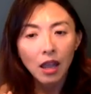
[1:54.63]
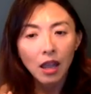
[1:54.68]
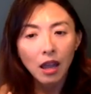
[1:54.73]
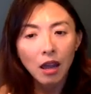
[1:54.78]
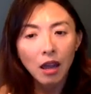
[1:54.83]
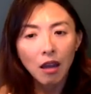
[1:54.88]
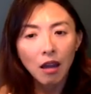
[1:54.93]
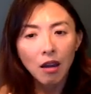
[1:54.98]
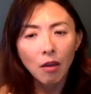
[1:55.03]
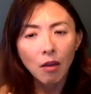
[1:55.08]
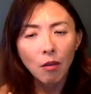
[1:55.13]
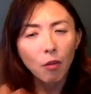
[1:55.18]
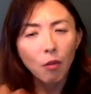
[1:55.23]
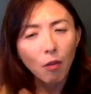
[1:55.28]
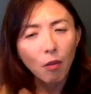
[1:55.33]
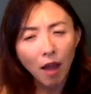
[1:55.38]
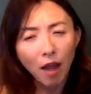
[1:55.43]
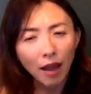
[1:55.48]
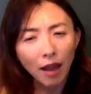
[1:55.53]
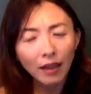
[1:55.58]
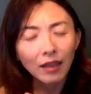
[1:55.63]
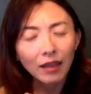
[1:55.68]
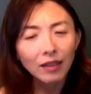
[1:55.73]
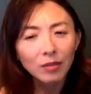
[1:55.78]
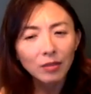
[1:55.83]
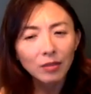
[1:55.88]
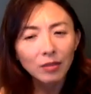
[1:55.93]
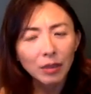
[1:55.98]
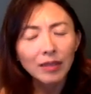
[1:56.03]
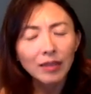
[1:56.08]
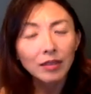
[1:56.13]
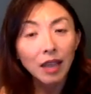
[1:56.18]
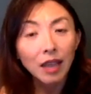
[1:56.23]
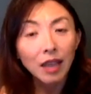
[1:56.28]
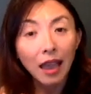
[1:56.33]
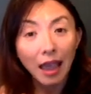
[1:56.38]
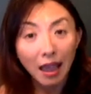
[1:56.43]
why this means